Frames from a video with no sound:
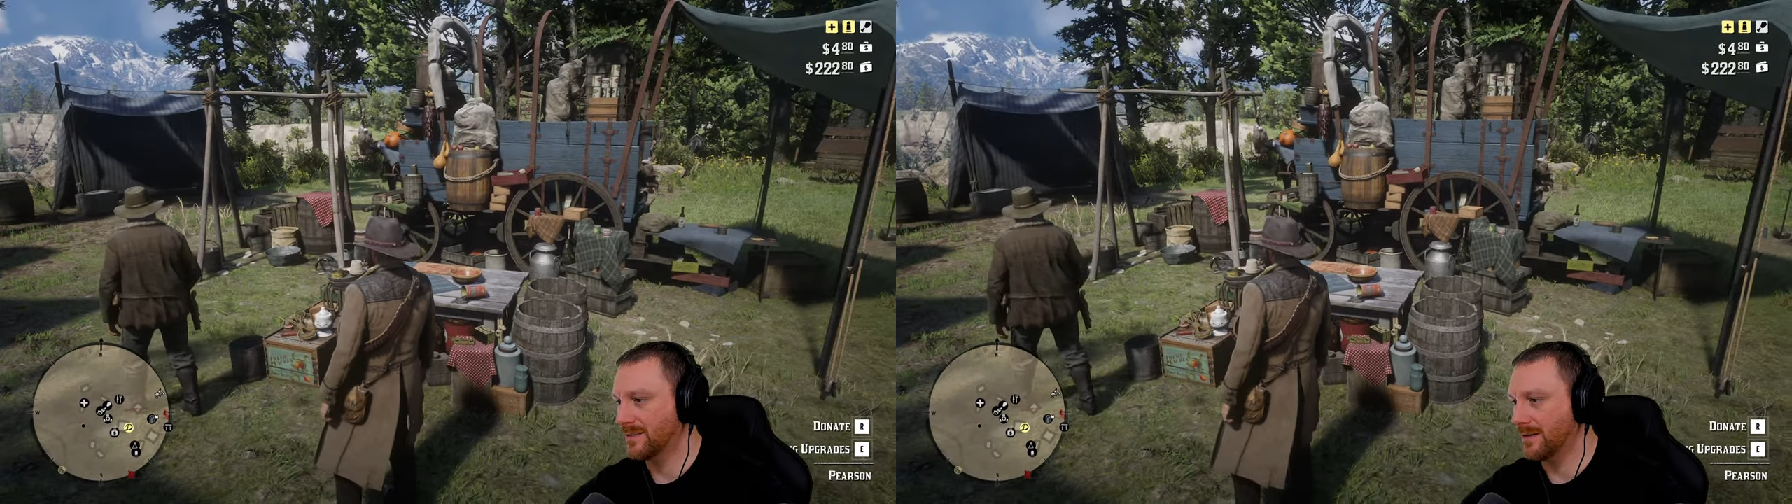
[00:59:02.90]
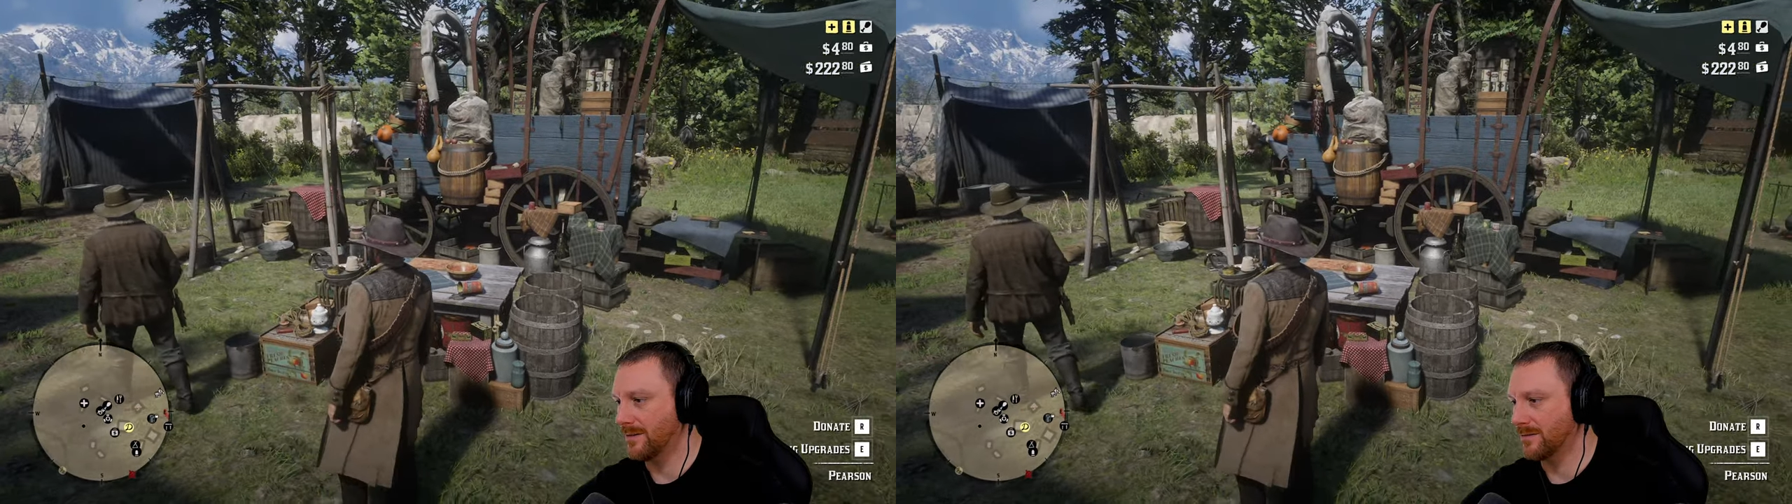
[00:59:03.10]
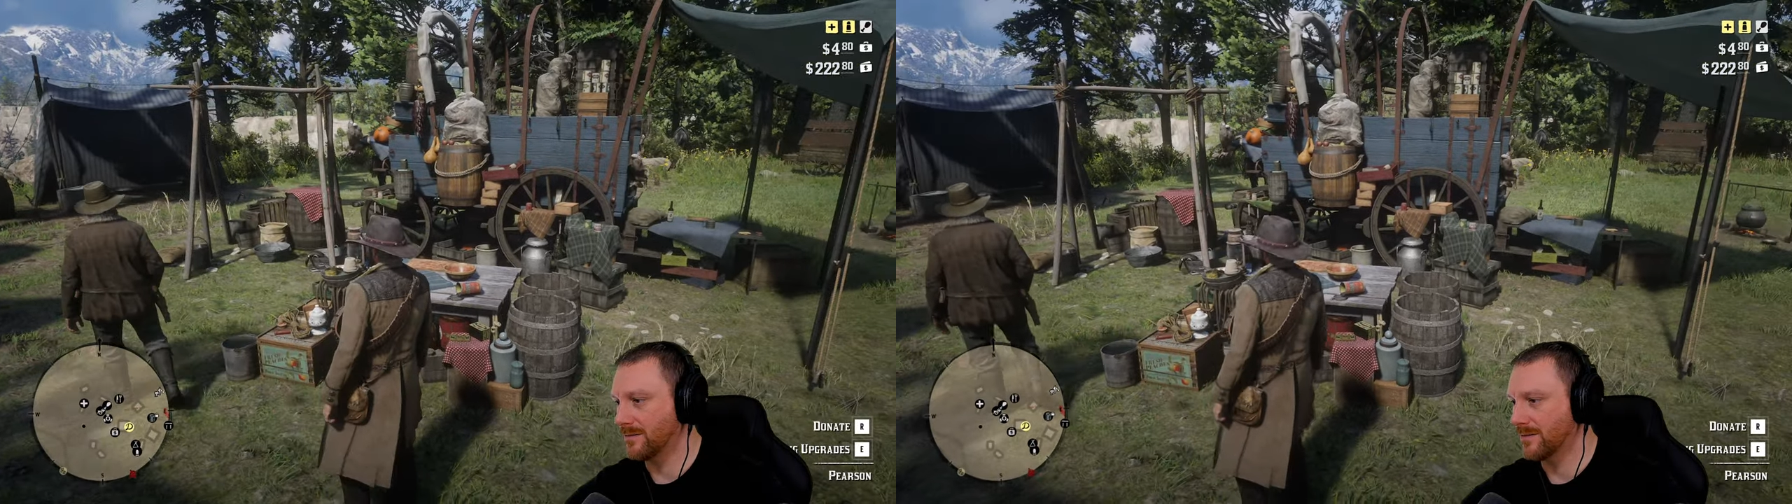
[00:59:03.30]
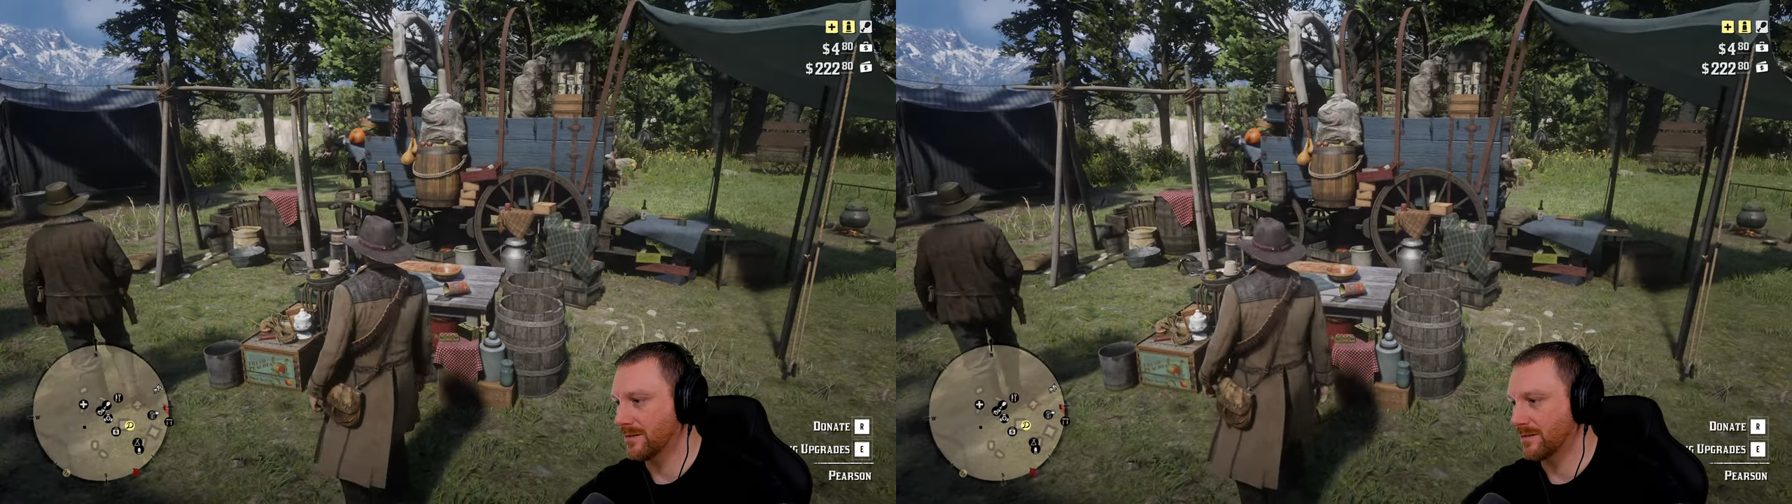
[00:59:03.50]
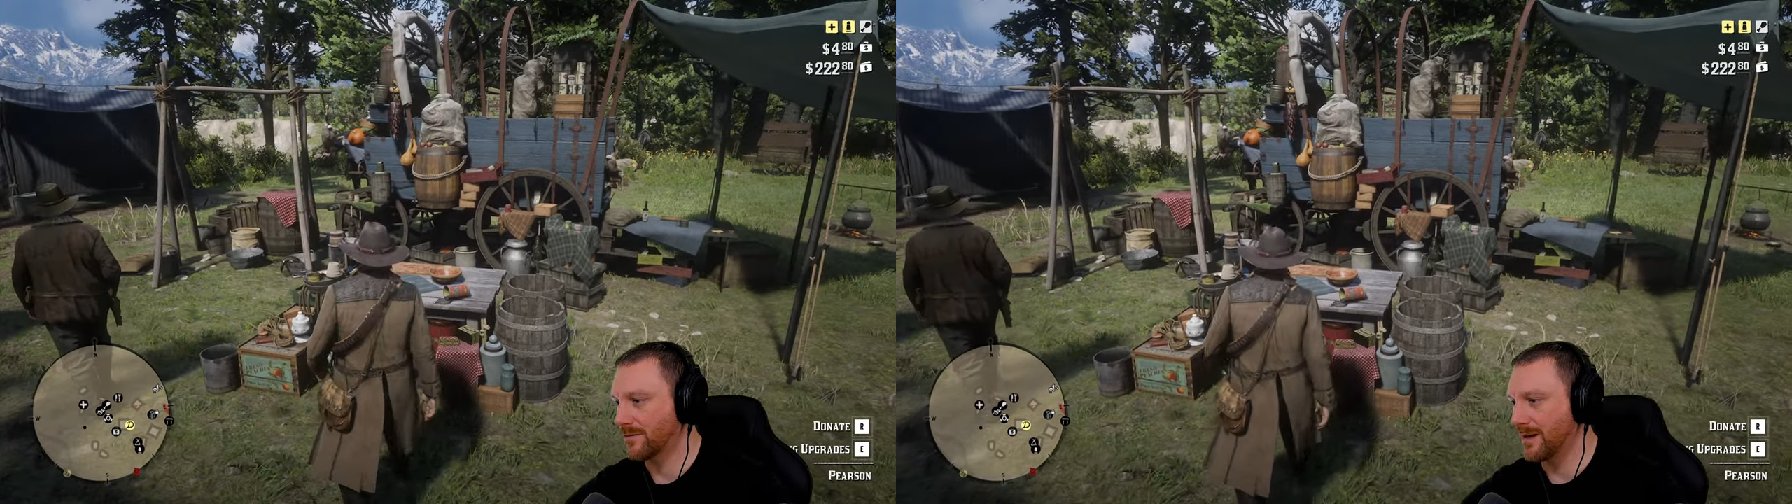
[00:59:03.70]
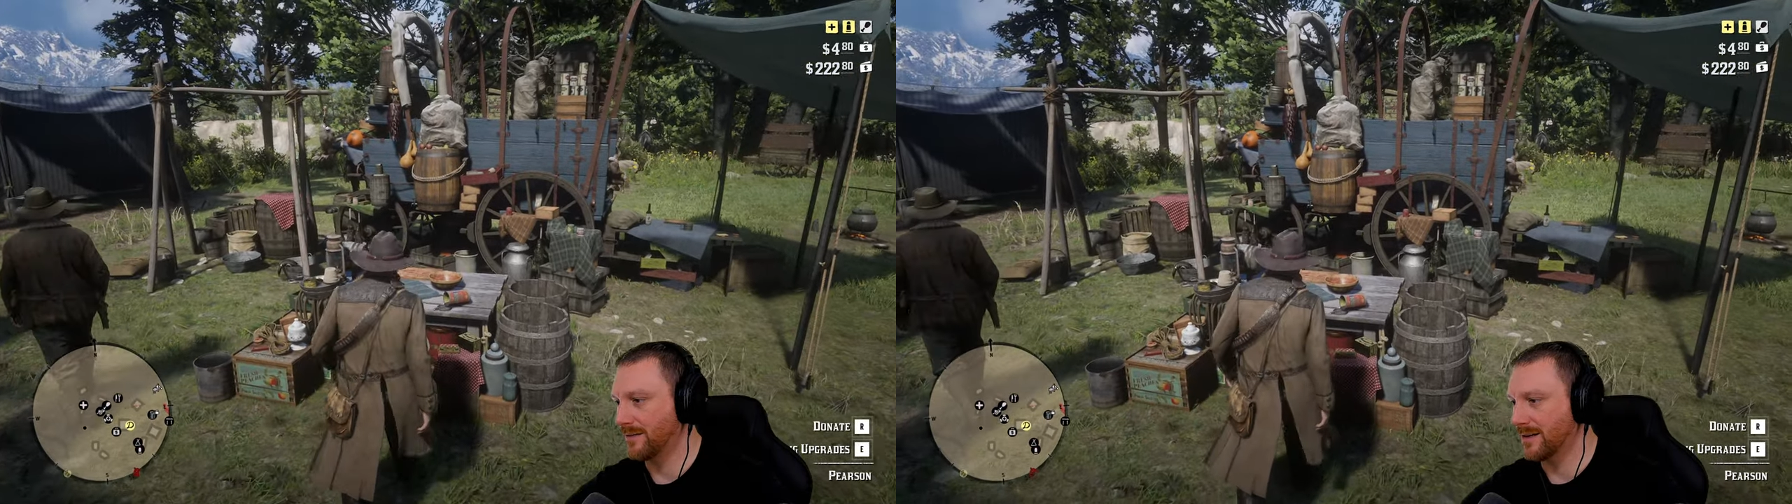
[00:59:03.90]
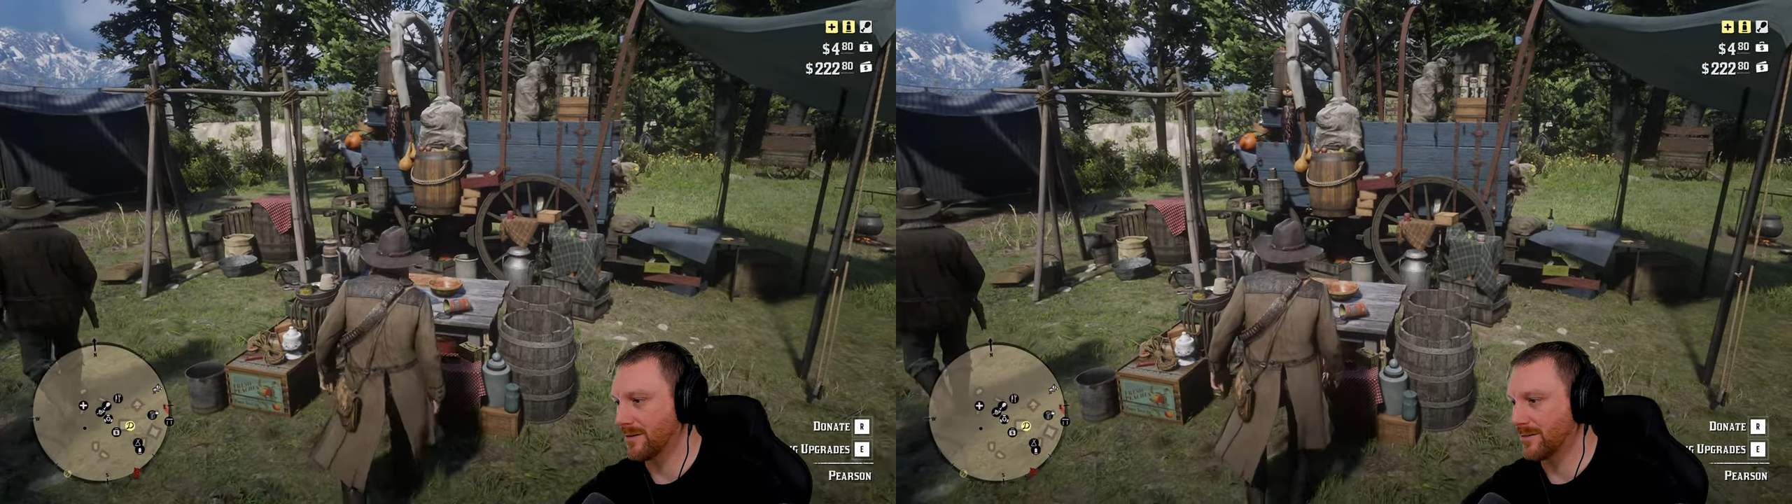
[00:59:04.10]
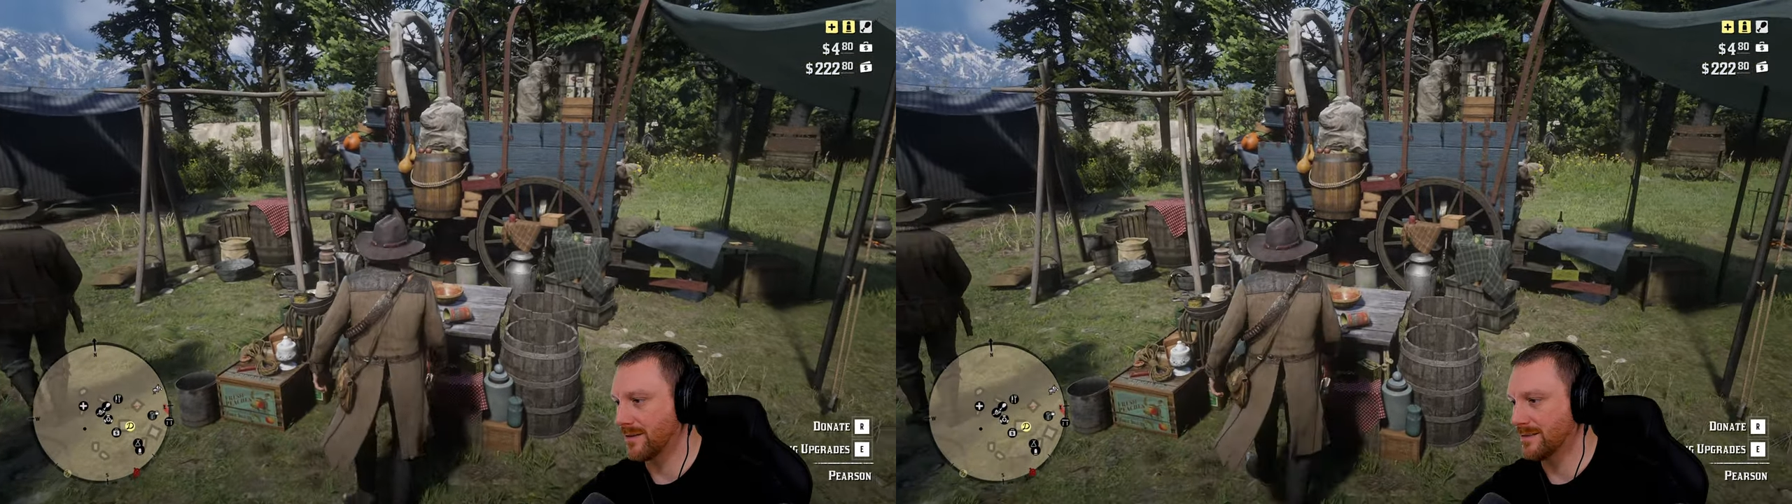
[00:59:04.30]
What's up, Uncle? Rafting
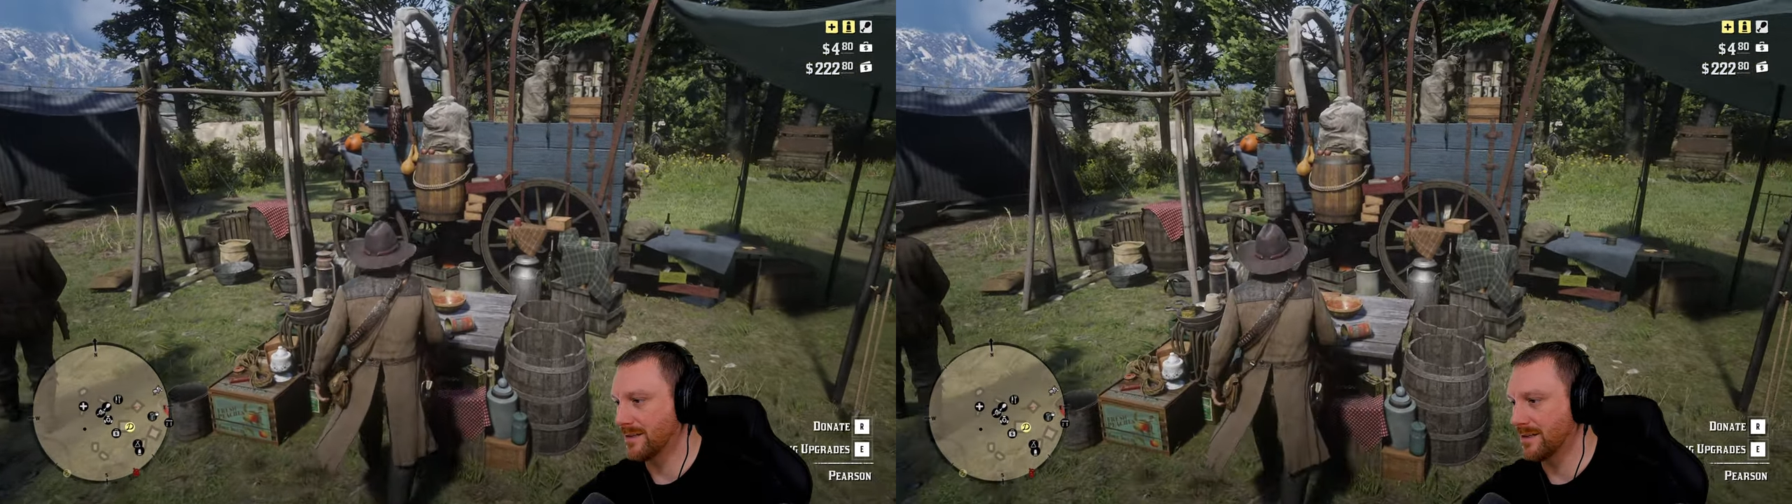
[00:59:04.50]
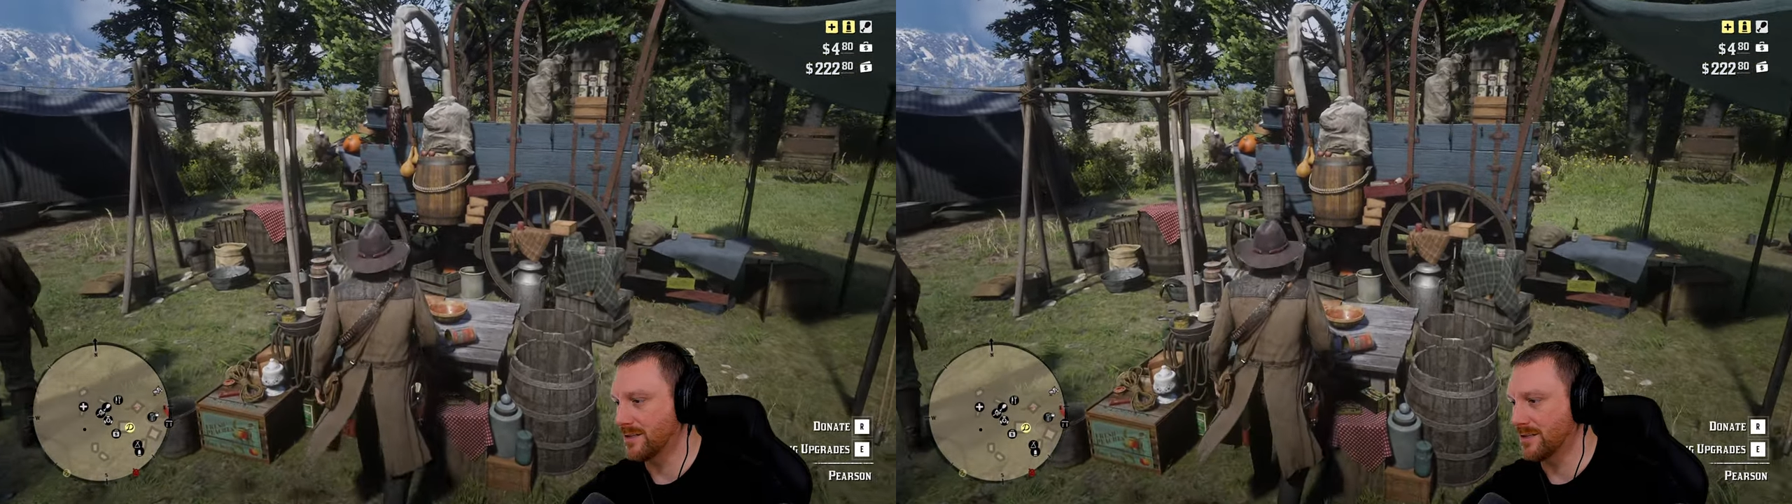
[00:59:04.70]
upgrades?